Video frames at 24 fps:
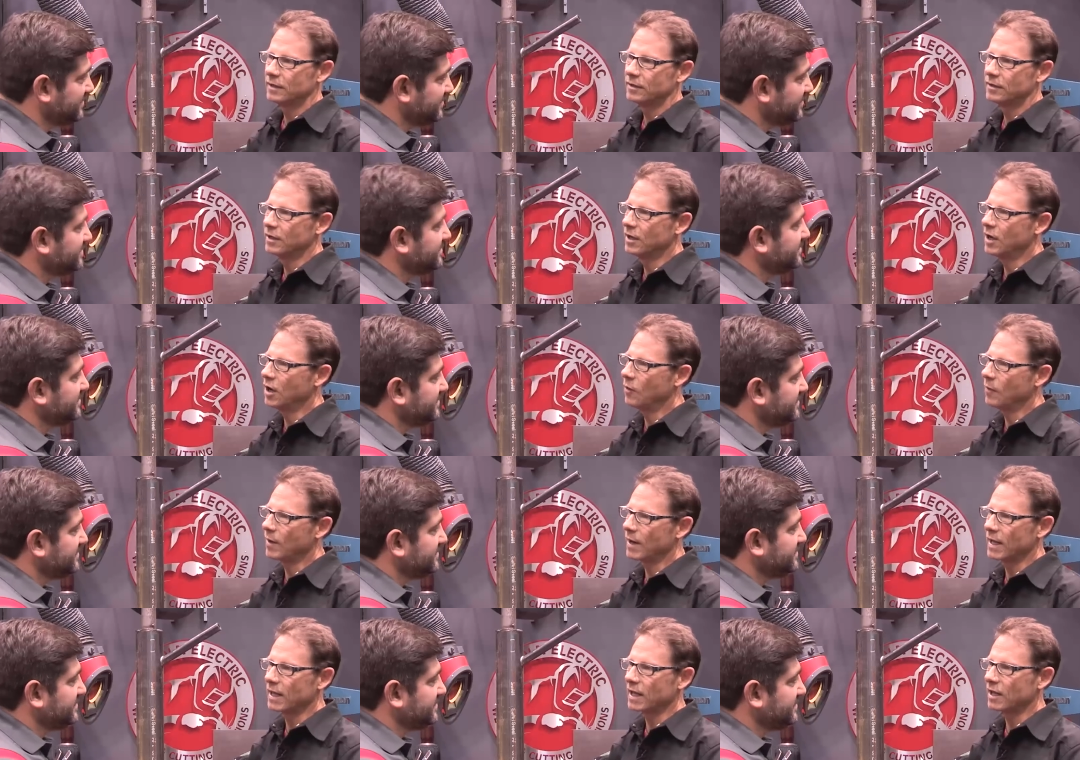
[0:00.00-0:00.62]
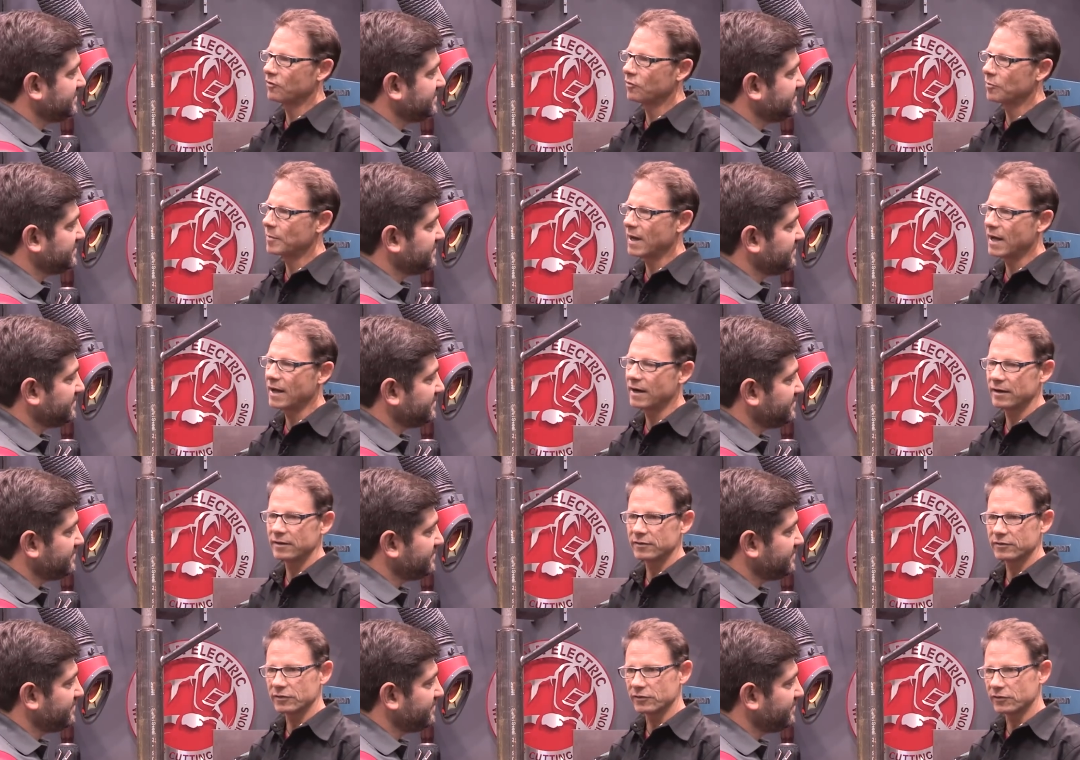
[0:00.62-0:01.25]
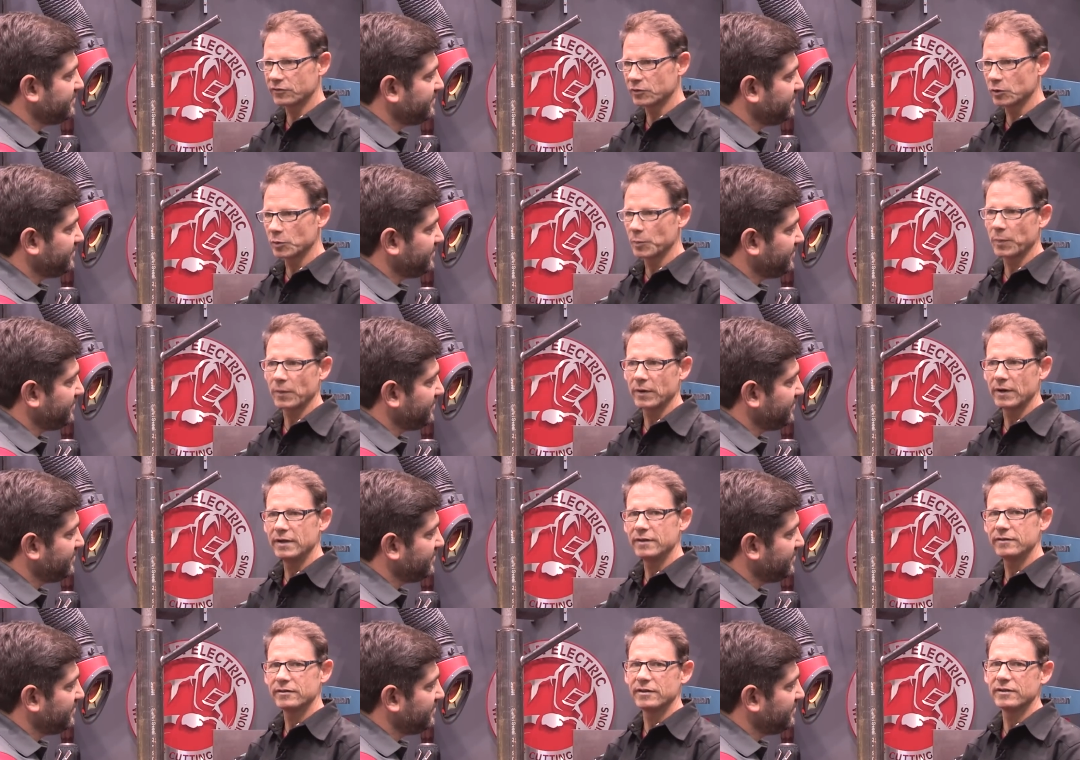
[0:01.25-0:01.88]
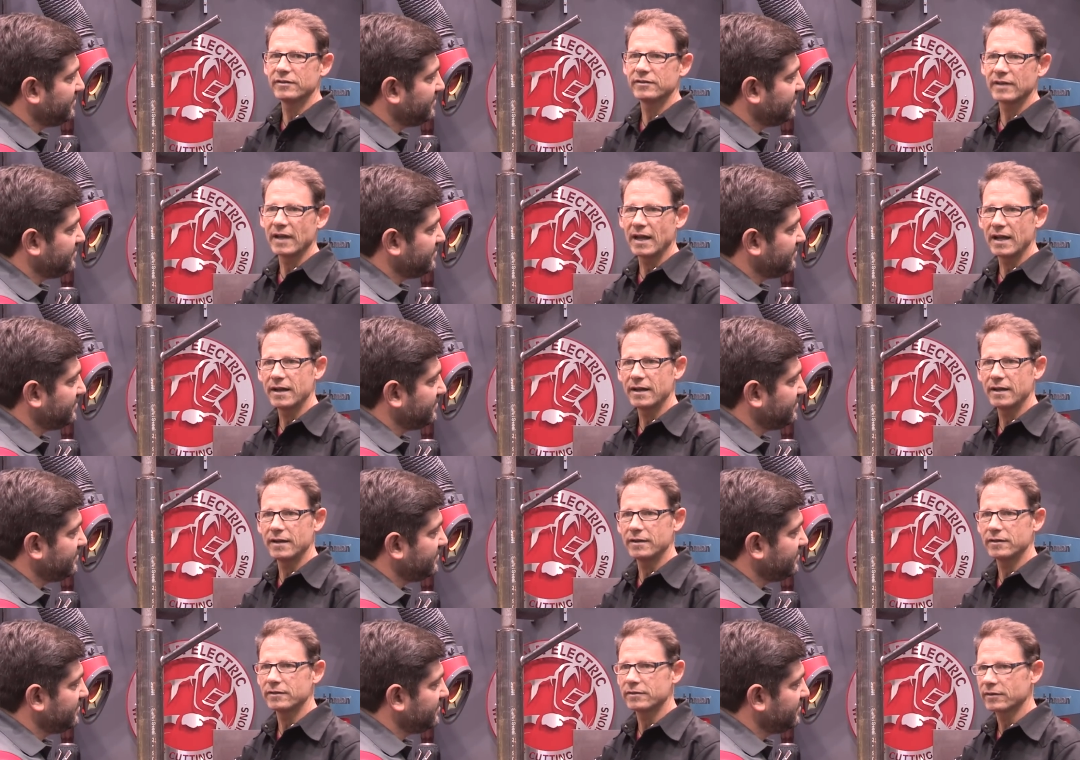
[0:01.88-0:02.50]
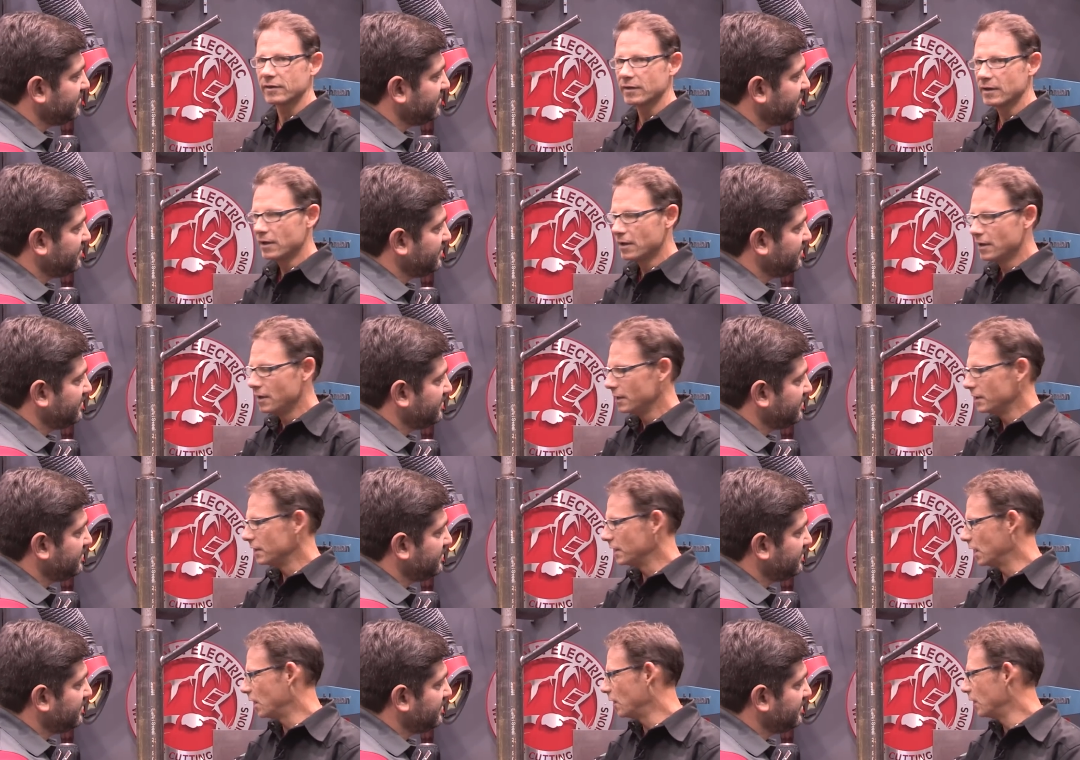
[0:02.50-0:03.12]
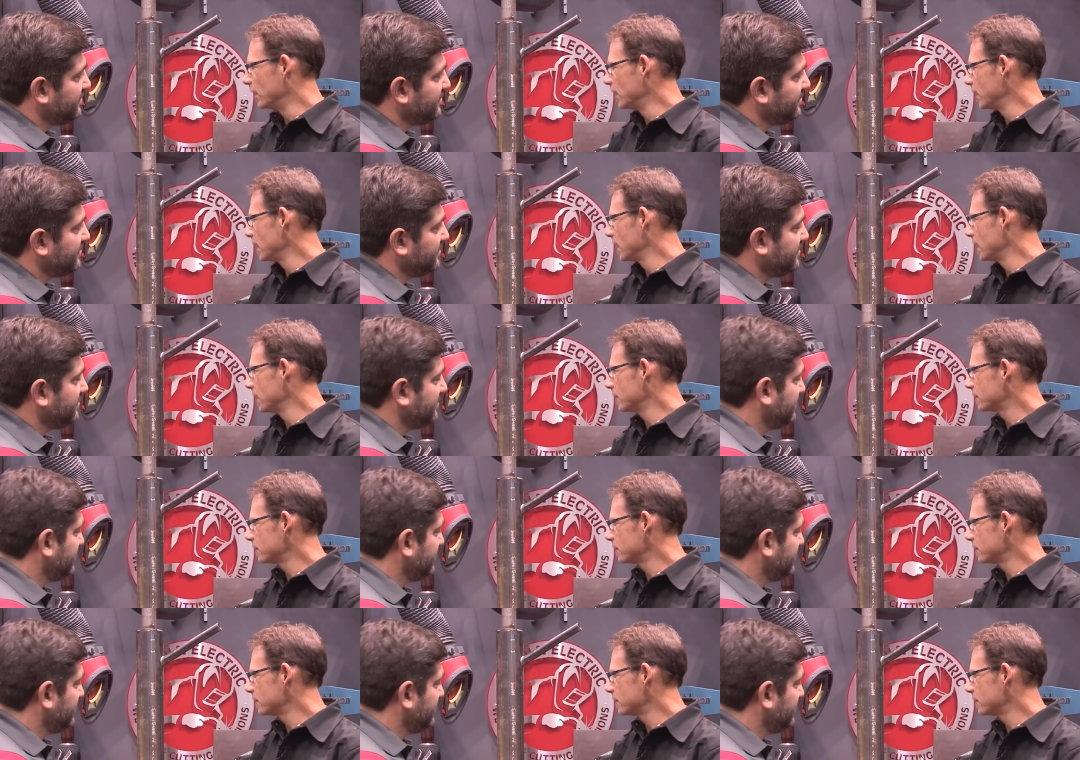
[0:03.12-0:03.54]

Speaker 1: You know what I love about it? It's just super easy settings. You know, it,